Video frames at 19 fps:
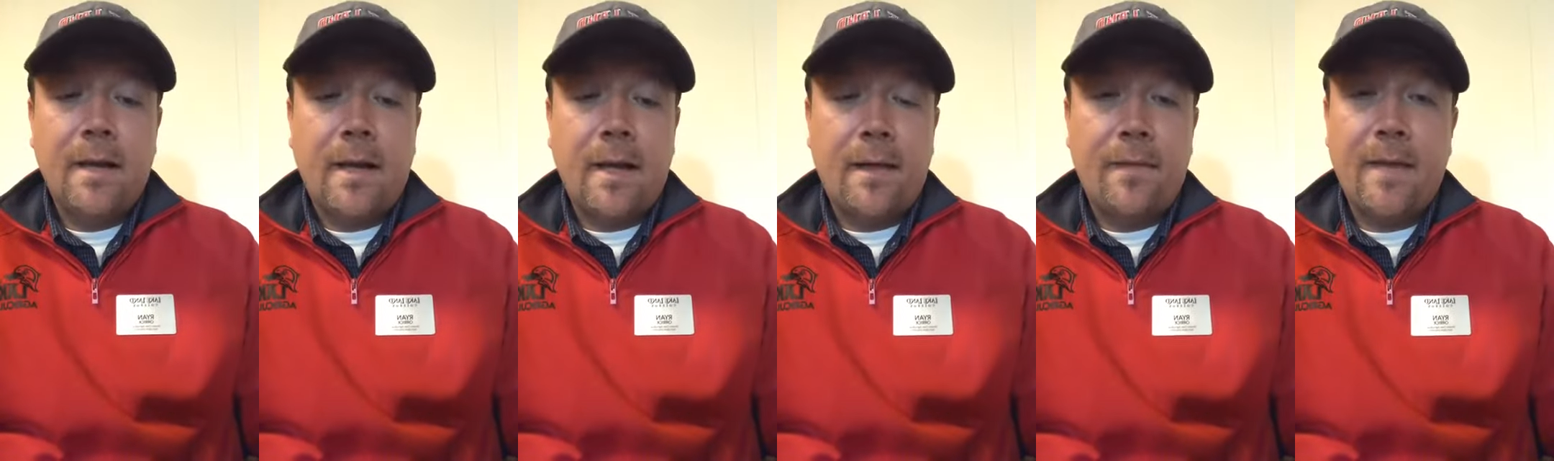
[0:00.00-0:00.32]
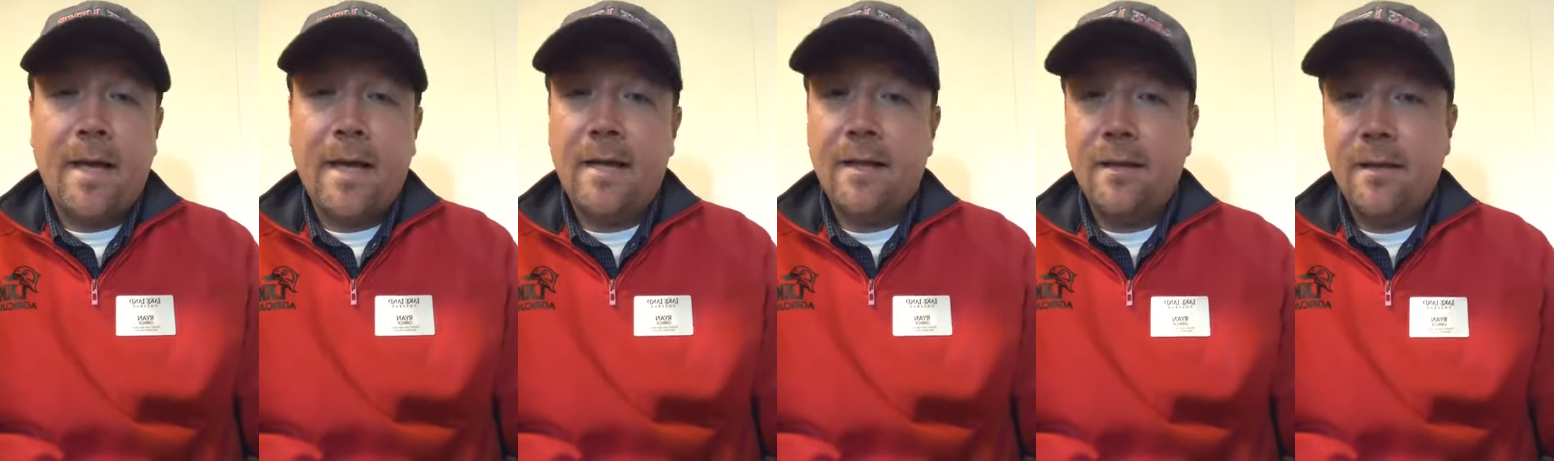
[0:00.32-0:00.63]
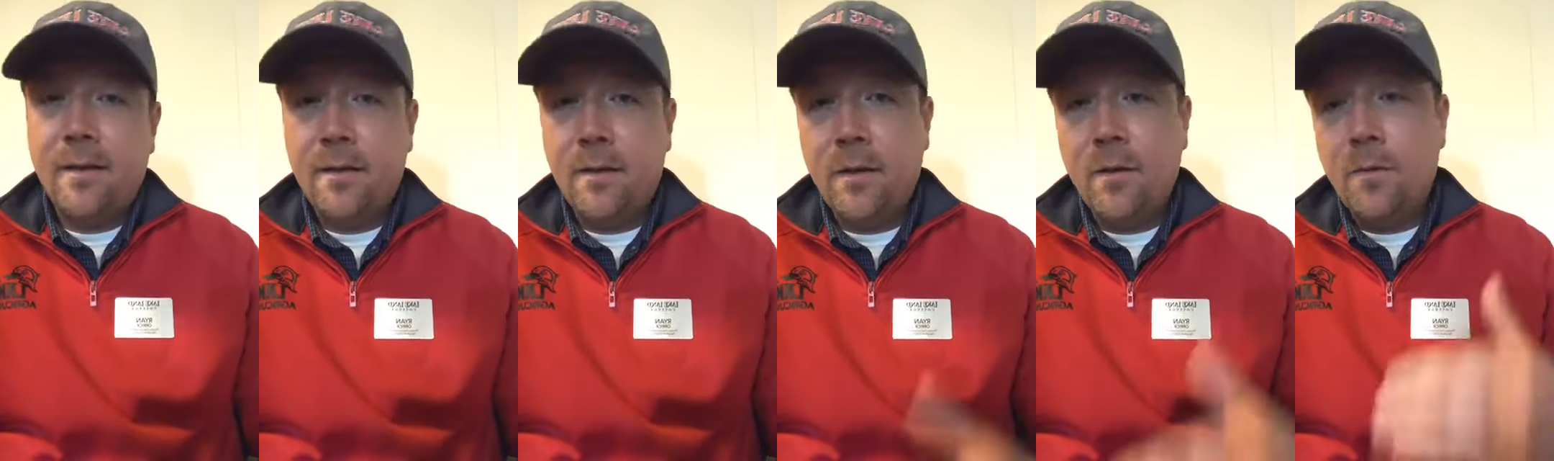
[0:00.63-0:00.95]
Uh, that
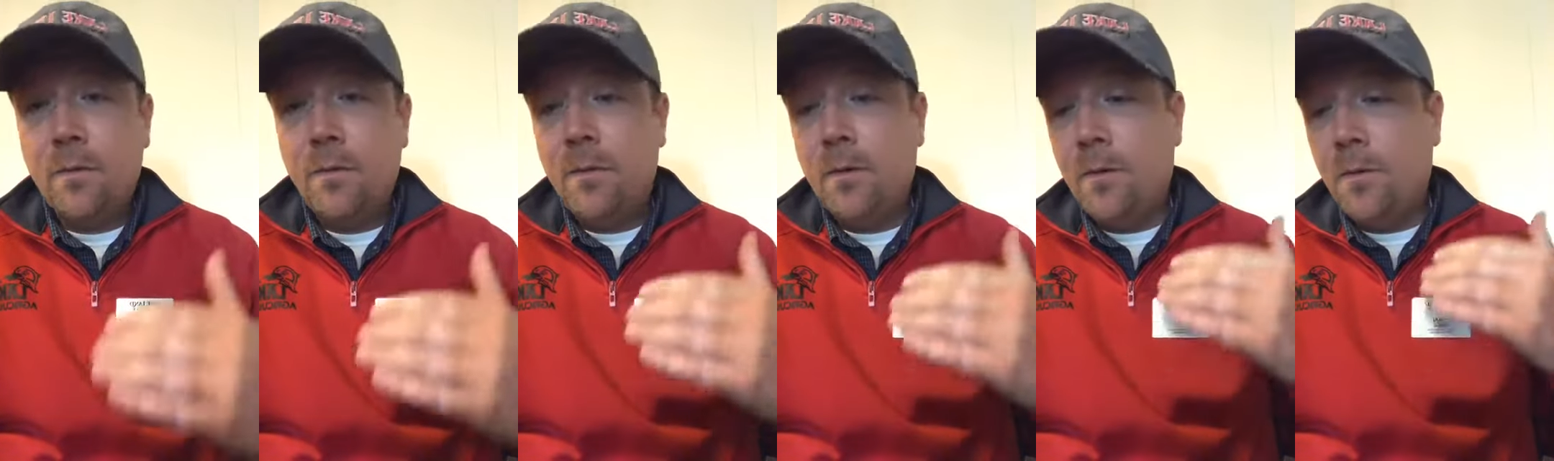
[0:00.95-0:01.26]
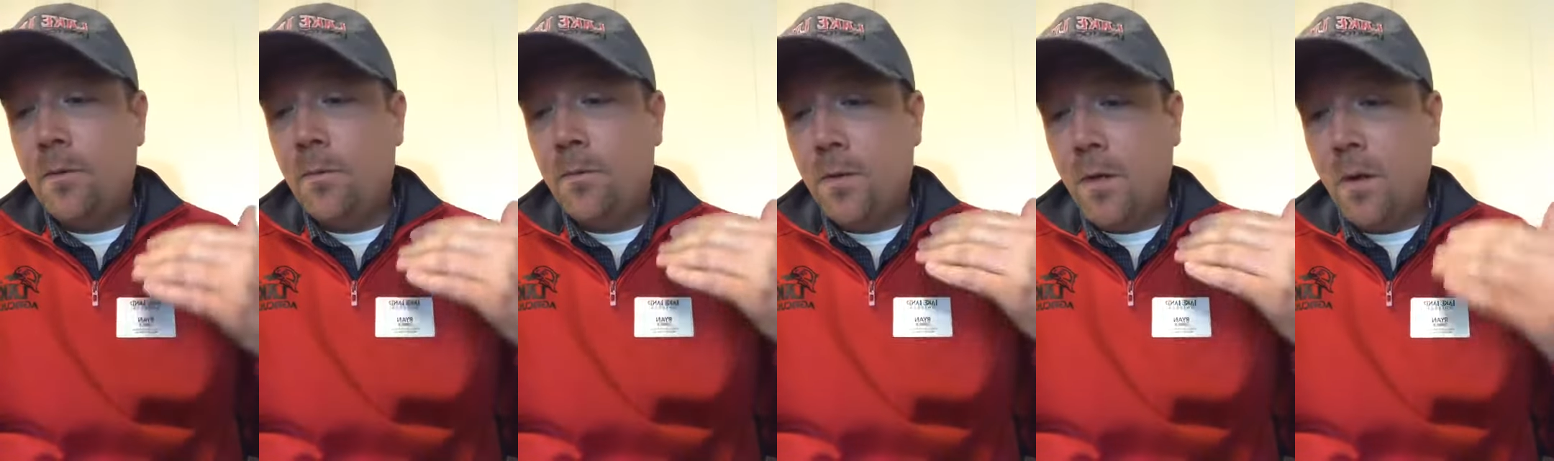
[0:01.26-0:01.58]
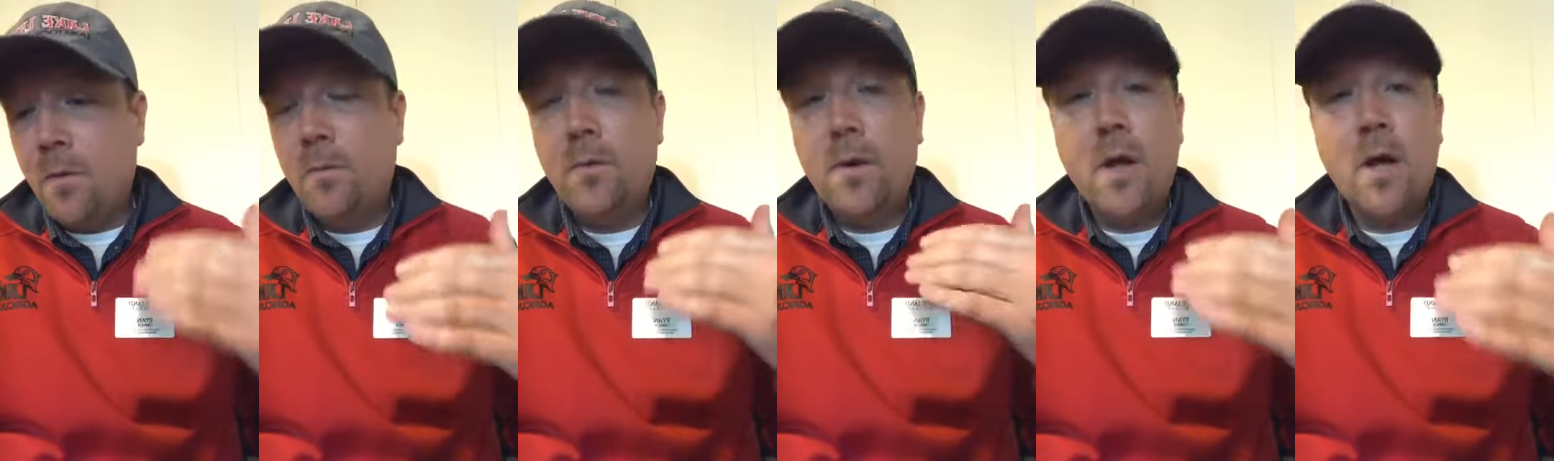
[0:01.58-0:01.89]
you you
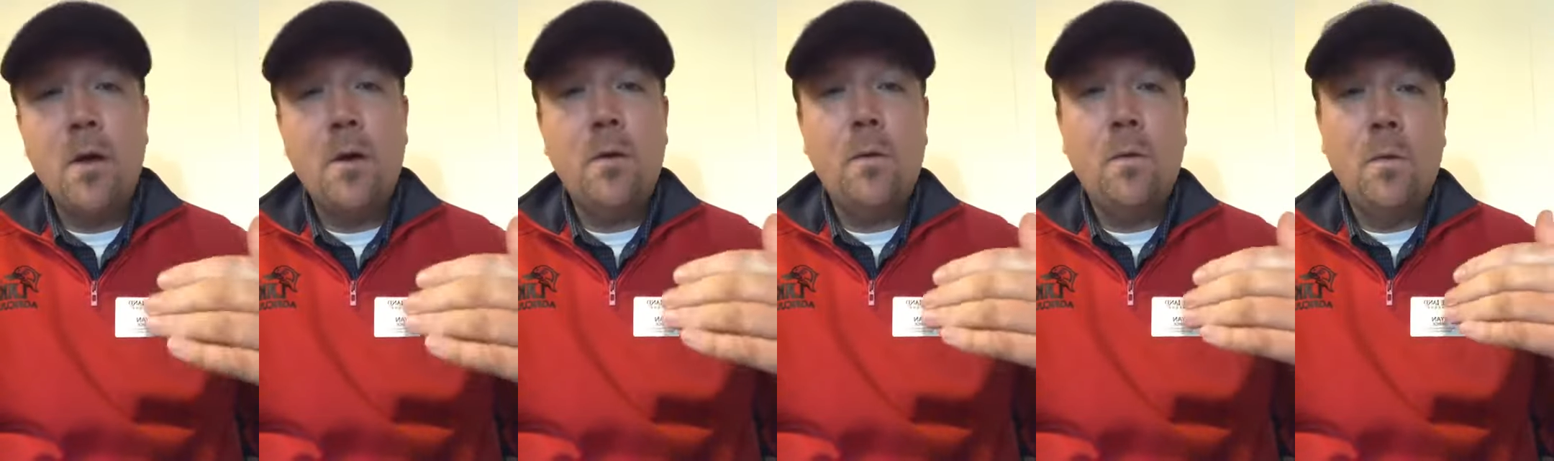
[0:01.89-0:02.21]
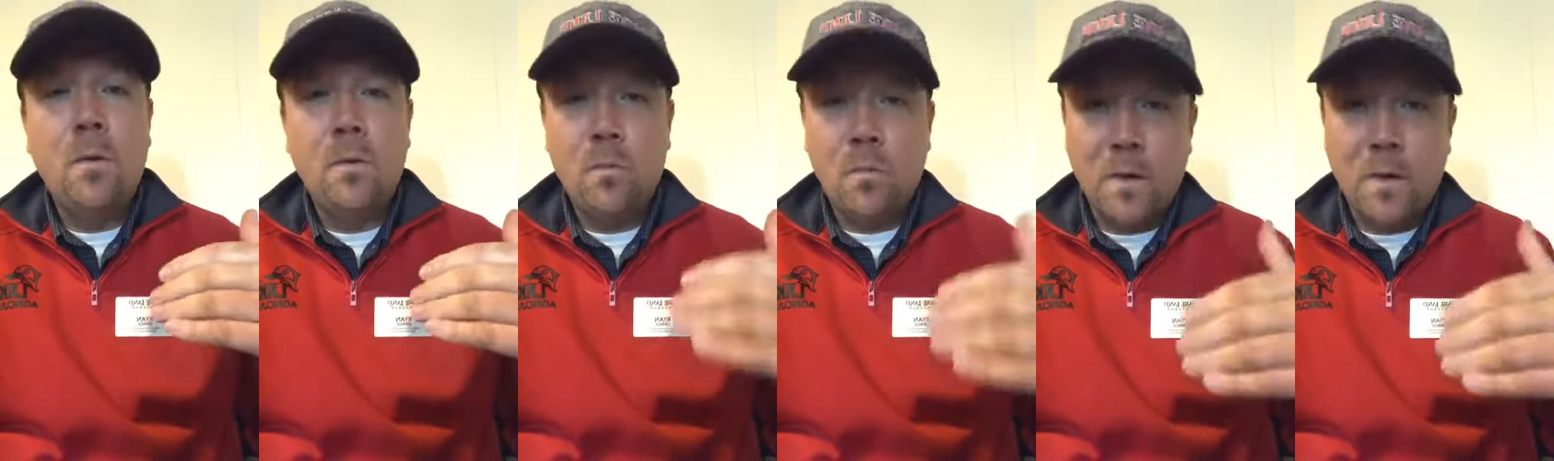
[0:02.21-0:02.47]
don't know